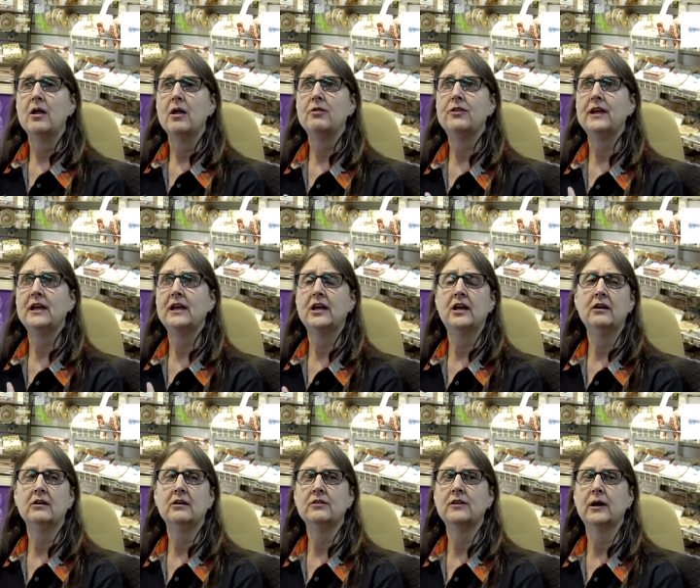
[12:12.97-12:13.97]
the
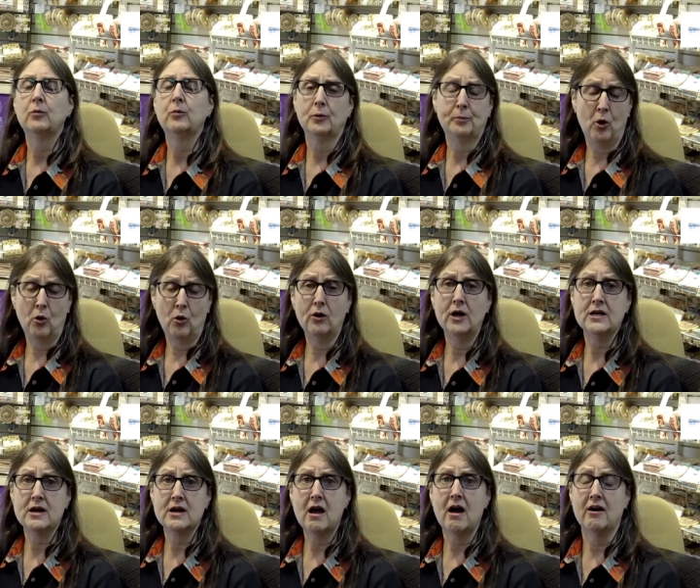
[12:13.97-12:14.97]
they were poor
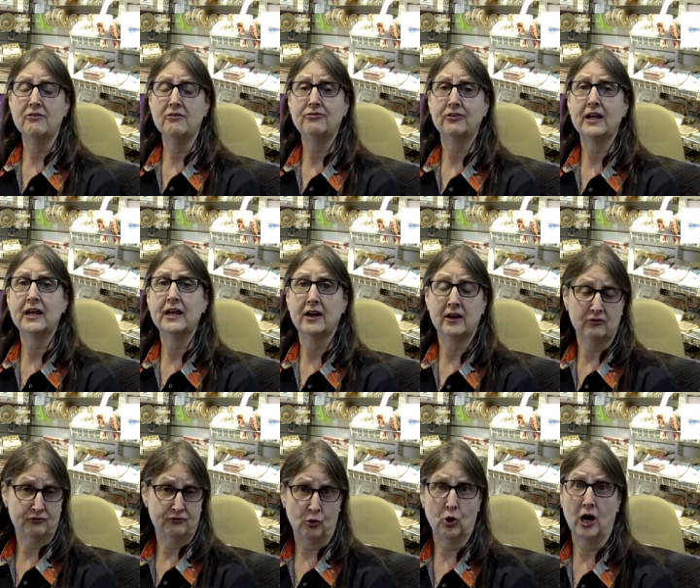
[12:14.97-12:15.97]
enough in
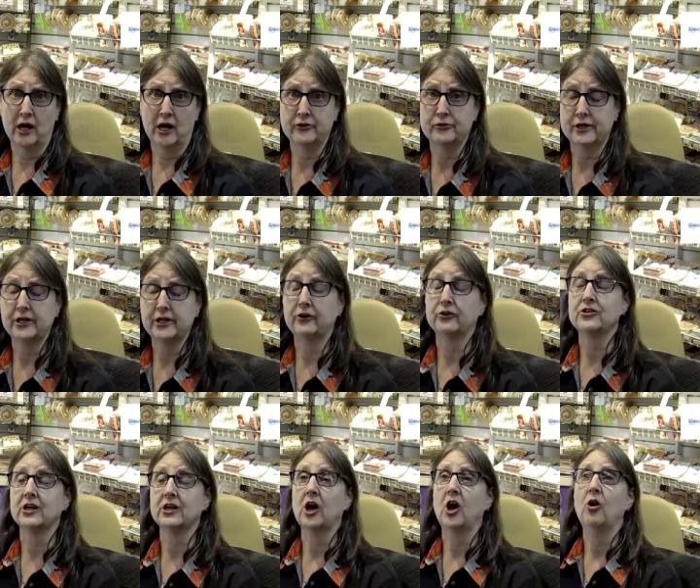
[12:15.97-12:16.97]
400 years
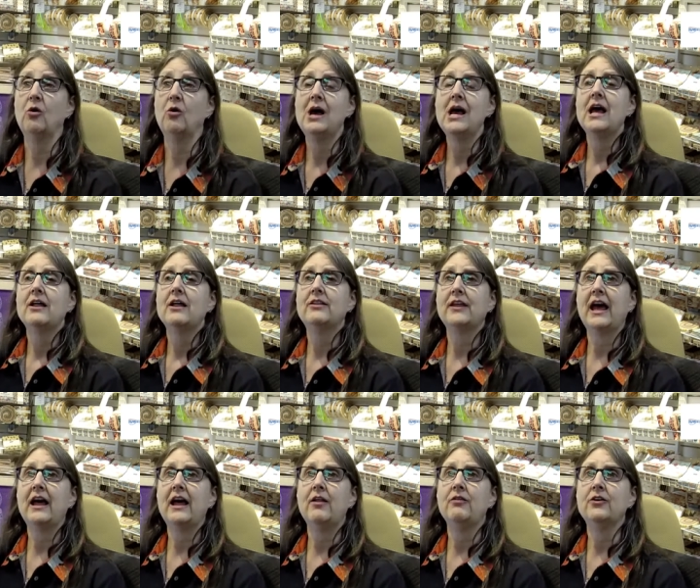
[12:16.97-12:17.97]
ago
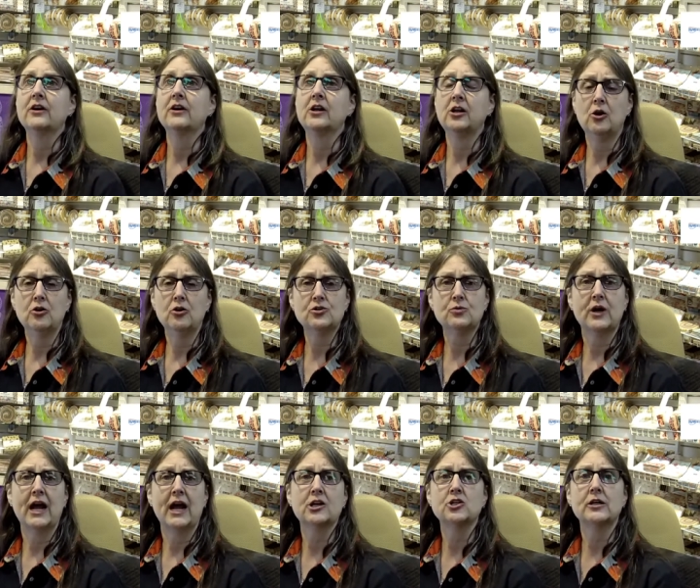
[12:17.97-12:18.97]
that the clothes were
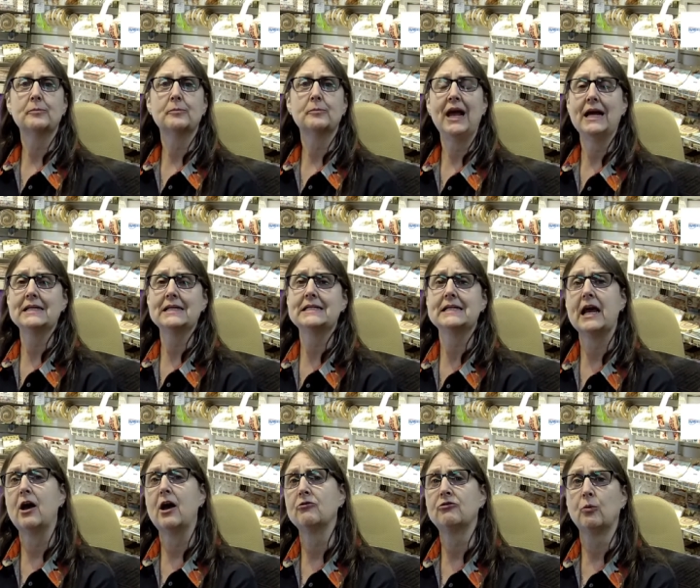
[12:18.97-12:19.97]
actually passed
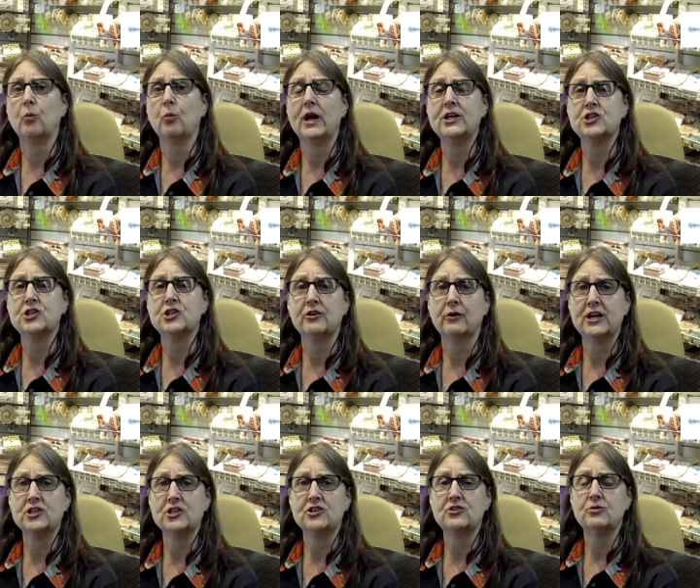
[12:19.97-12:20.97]
down from one
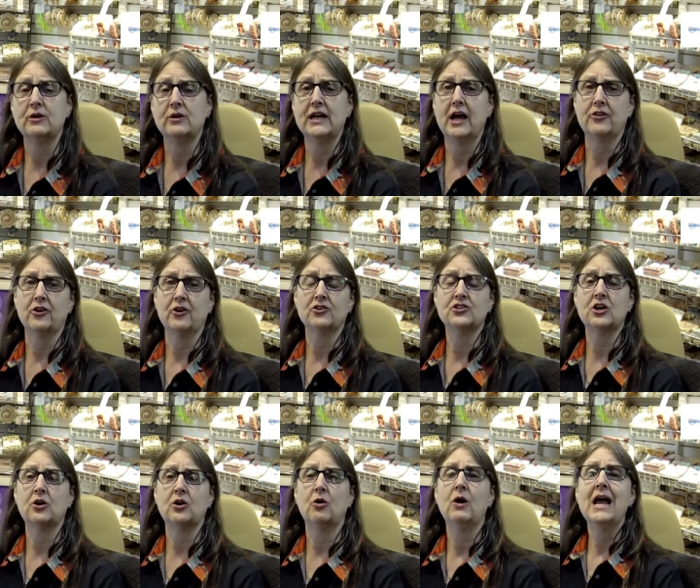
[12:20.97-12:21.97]
generation to another.
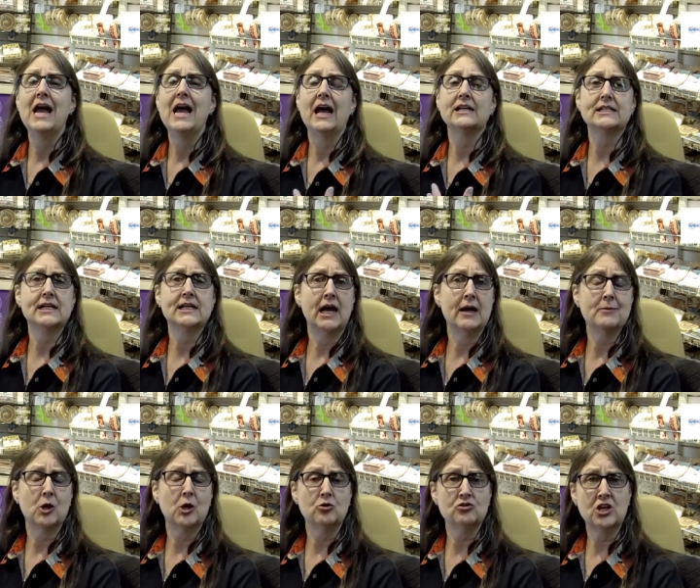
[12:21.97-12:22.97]
So as time
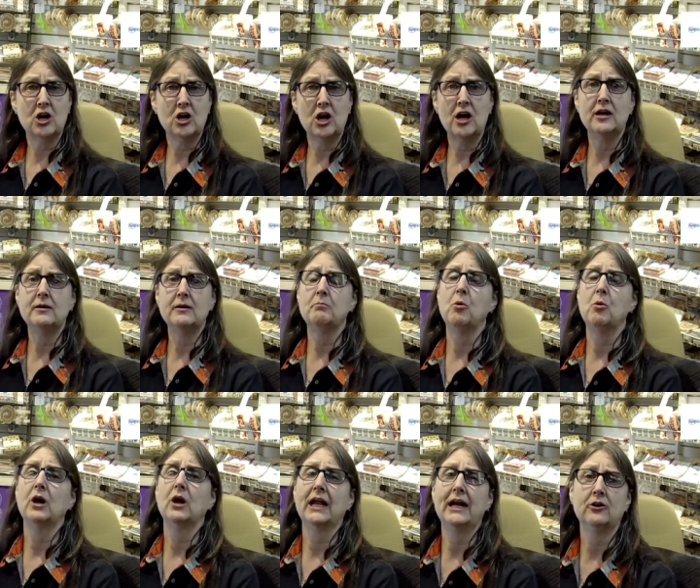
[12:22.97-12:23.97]
goes on, more
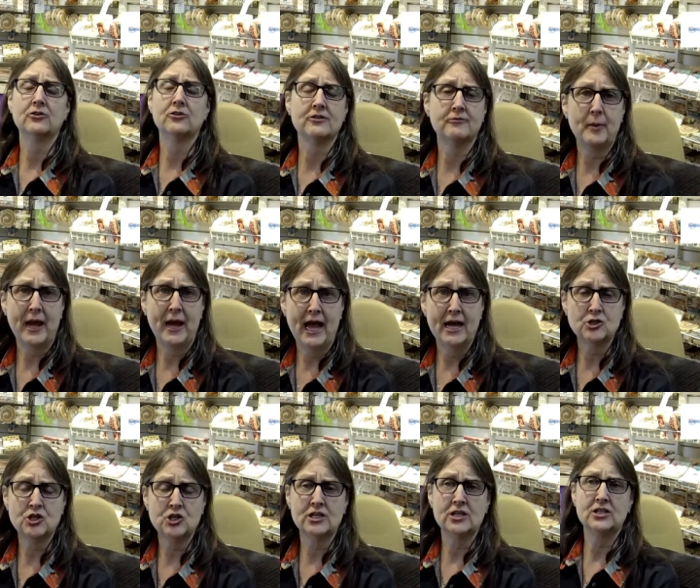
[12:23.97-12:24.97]
layers of
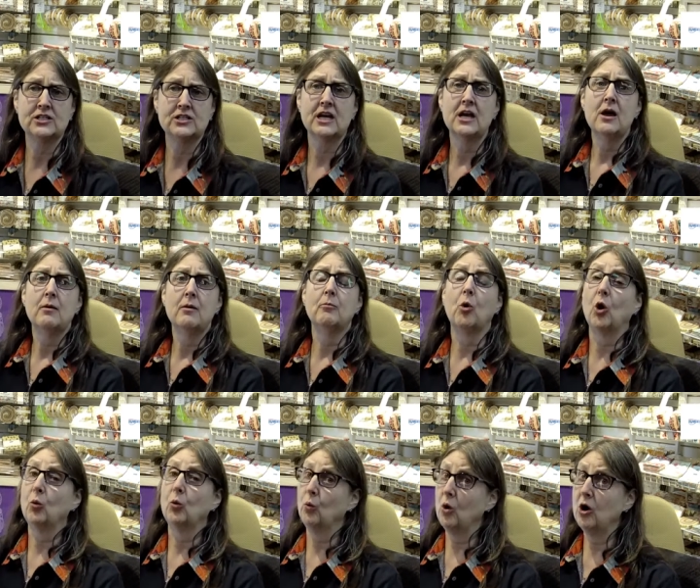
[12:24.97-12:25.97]
patches,
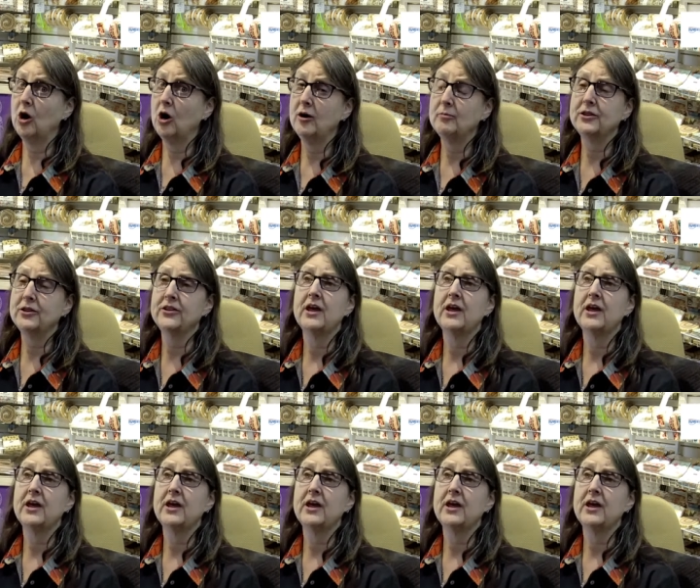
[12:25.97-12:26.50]
more warmth,